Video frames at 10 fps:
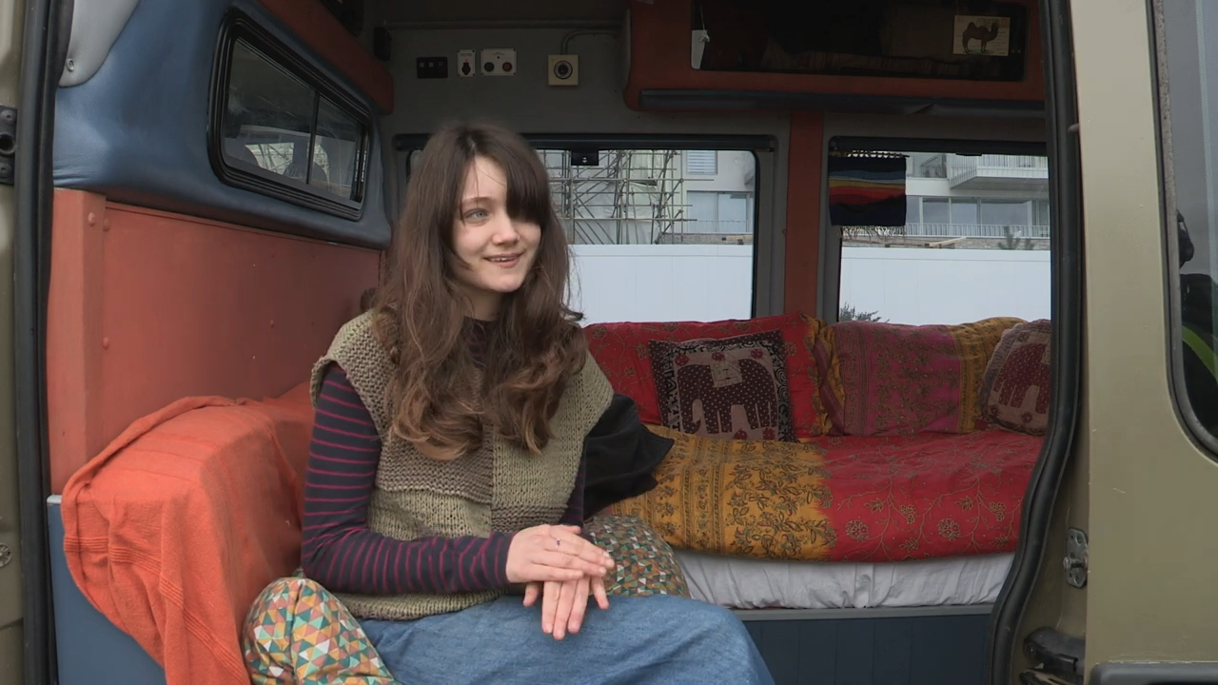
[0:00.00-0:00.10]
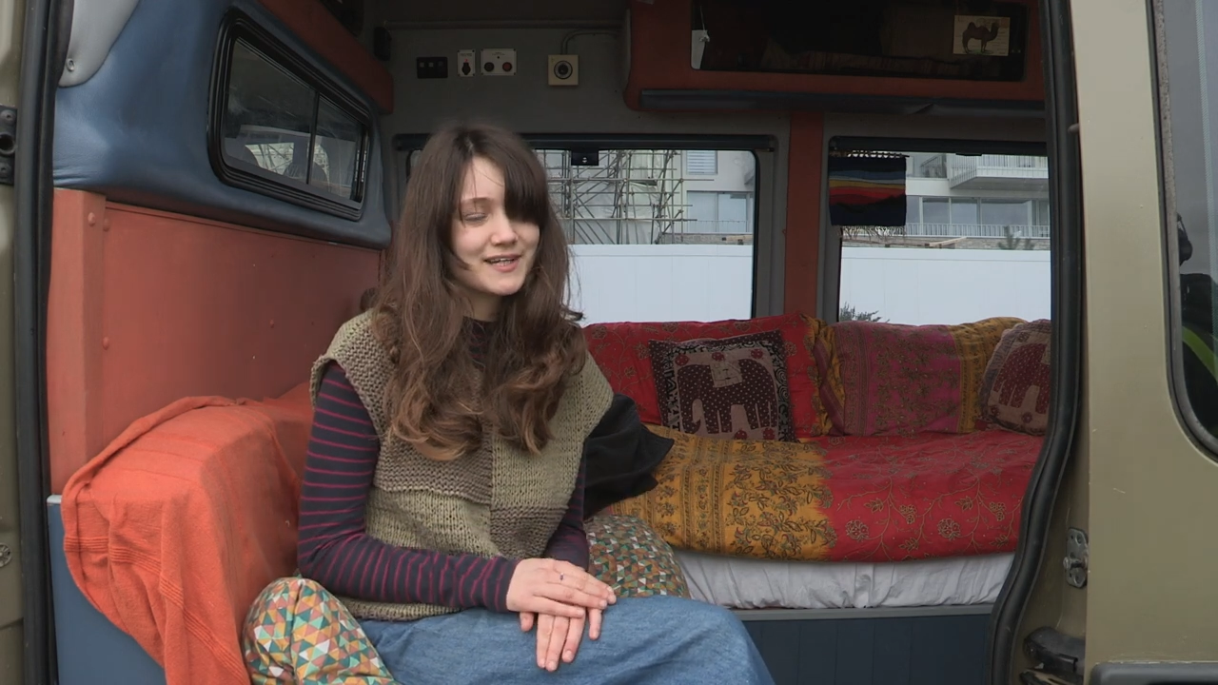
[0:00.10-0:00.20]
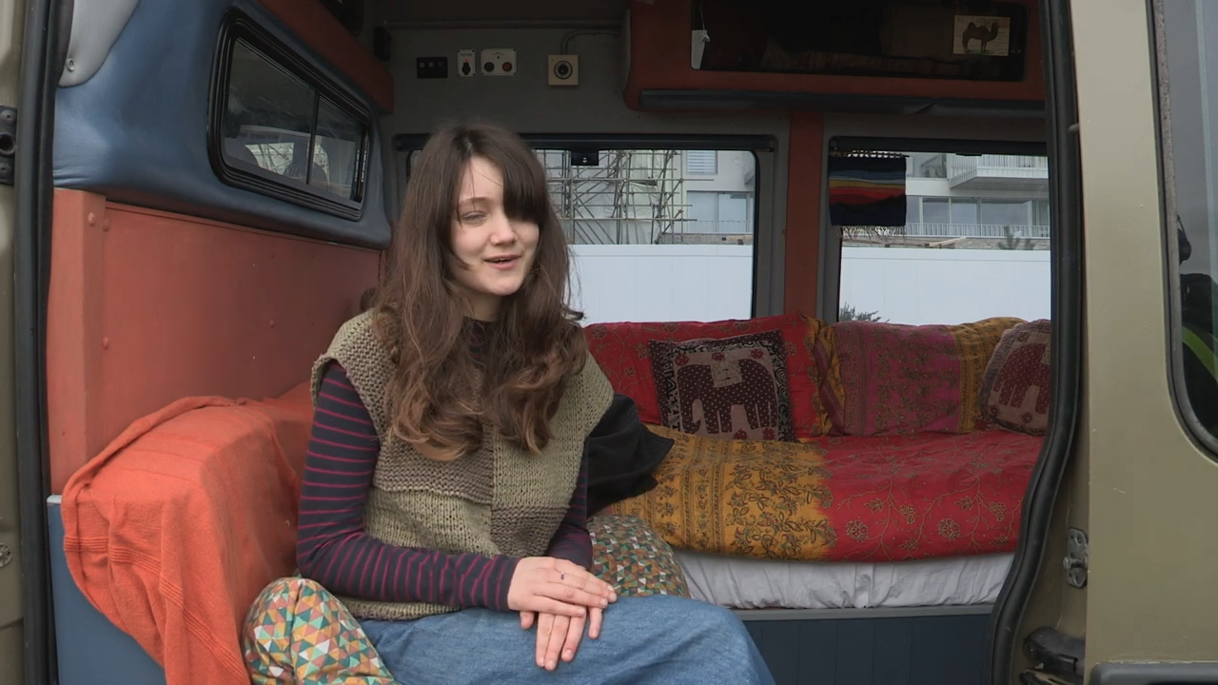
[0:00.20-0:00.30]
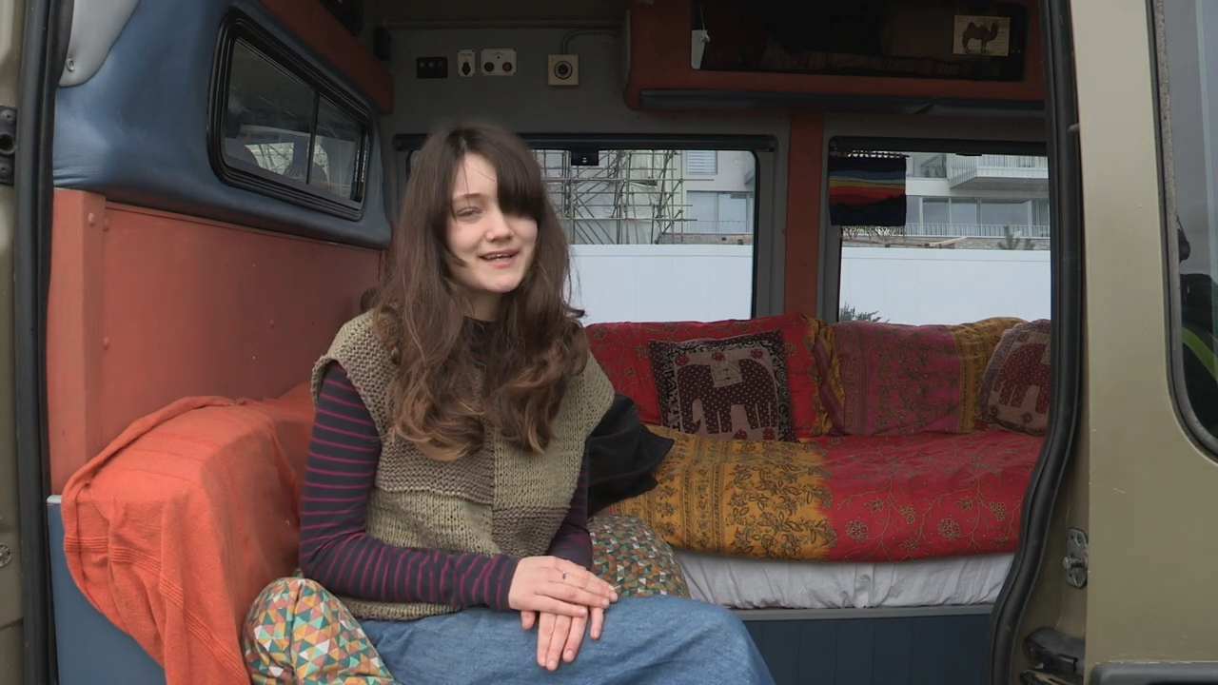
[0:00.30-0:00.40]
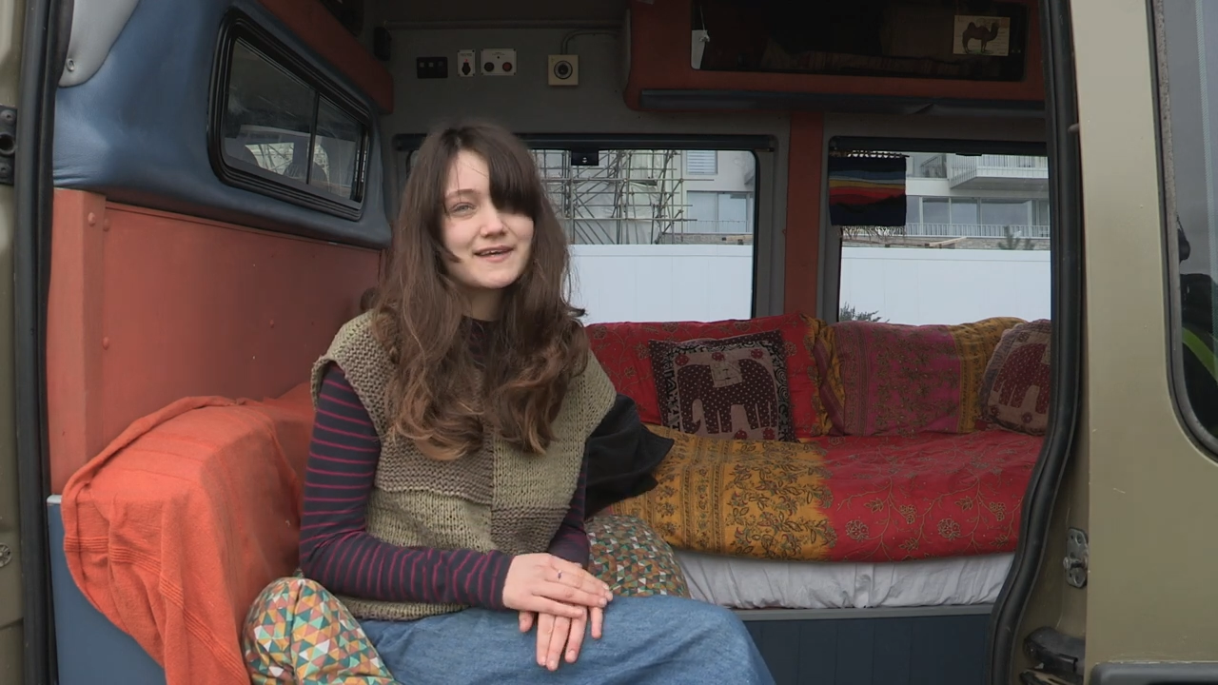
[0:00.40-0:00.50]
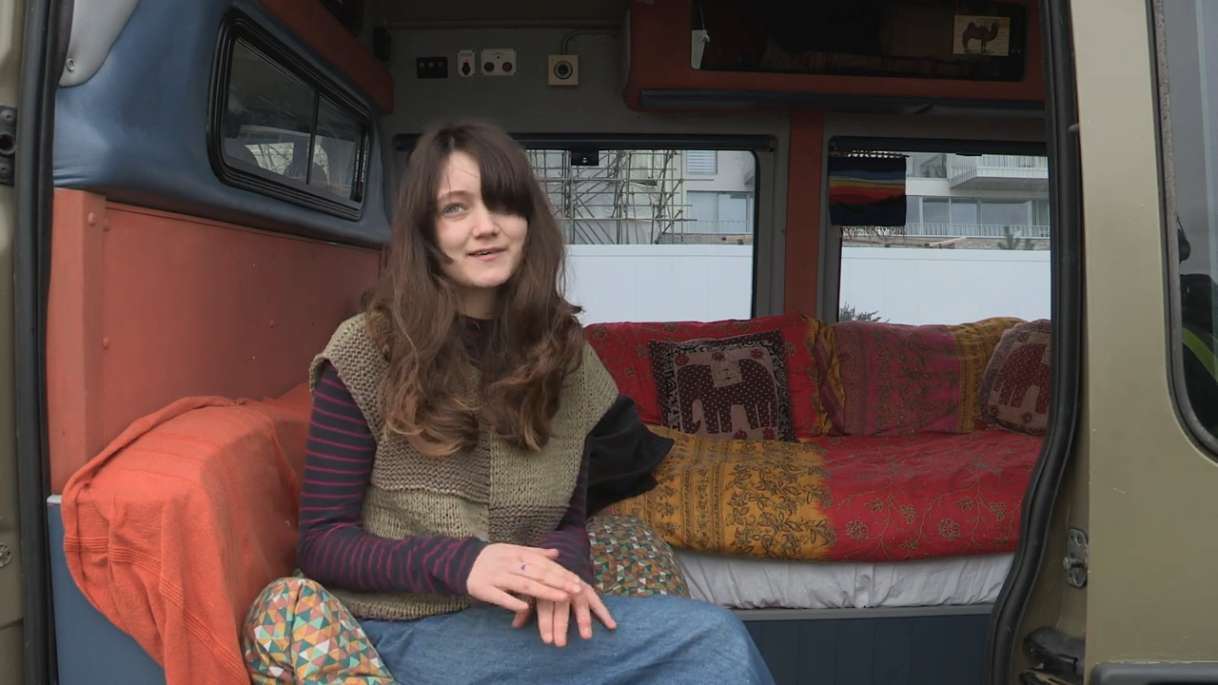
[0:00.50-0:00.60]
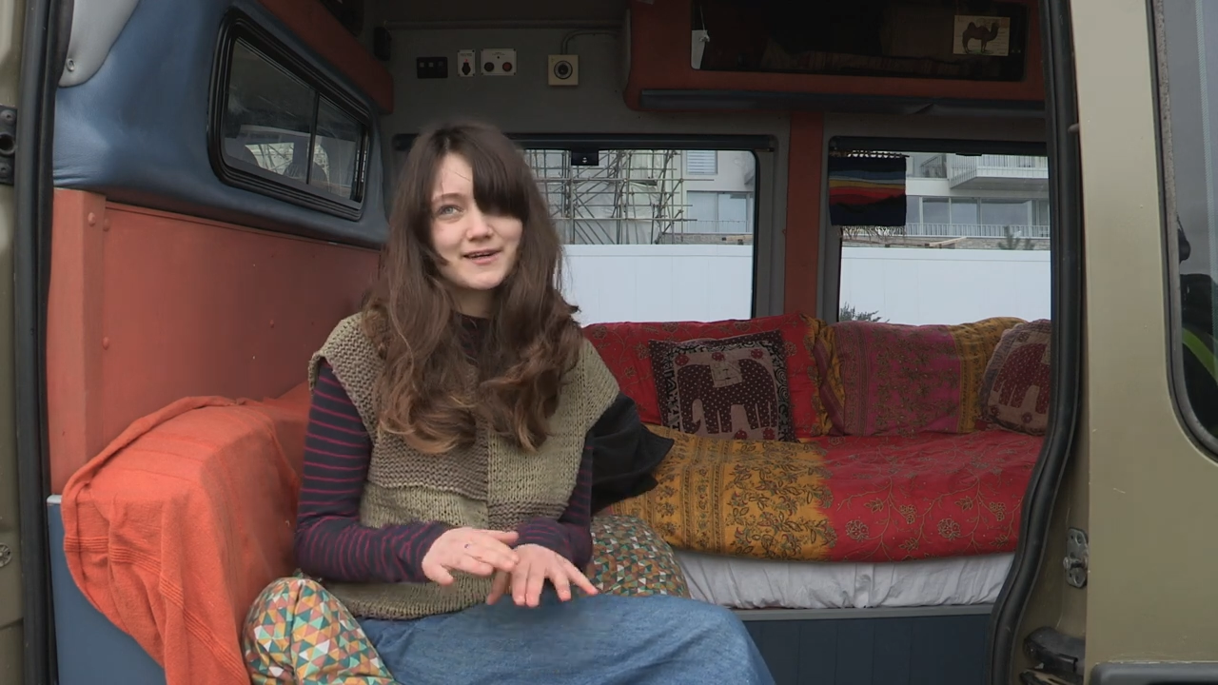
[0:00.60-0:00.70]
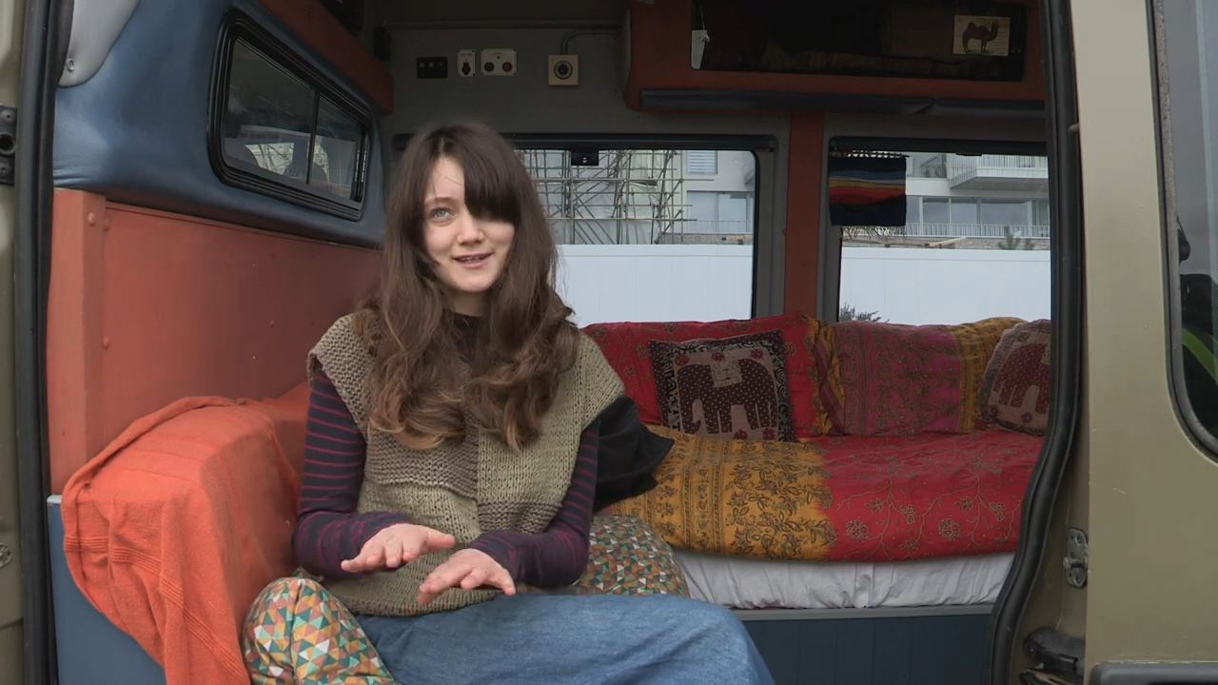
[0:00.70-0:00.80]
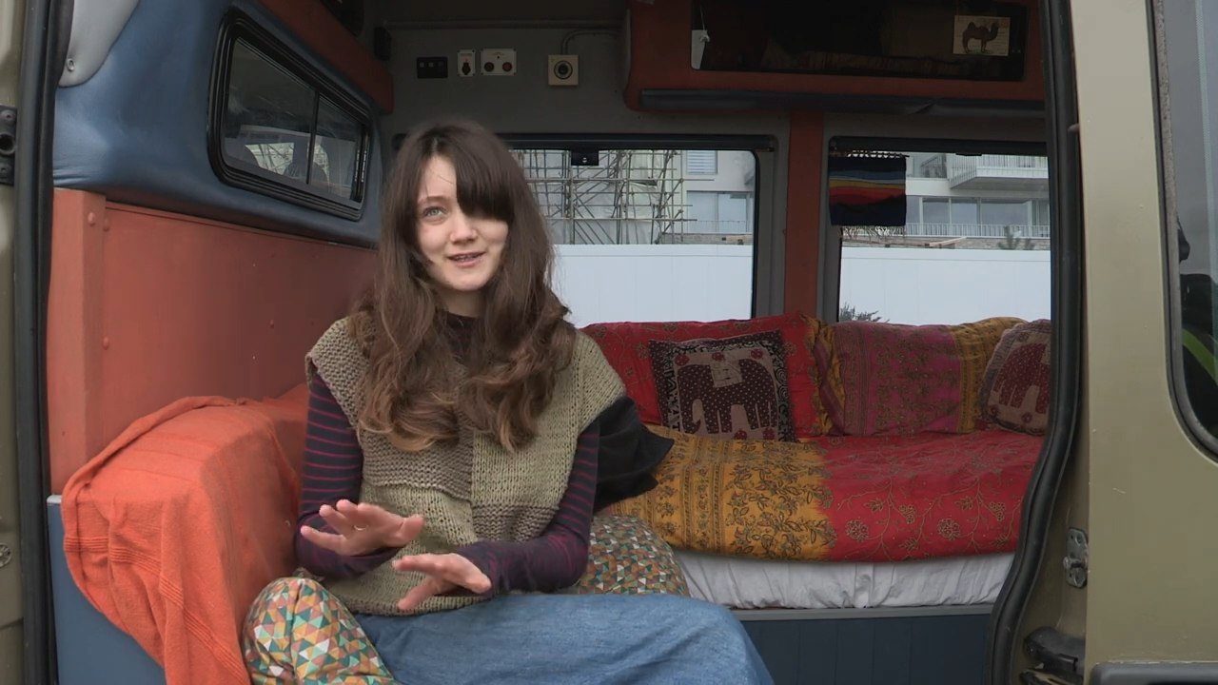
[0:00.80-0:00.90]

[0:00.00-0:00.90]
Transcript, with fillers: you know, I leave early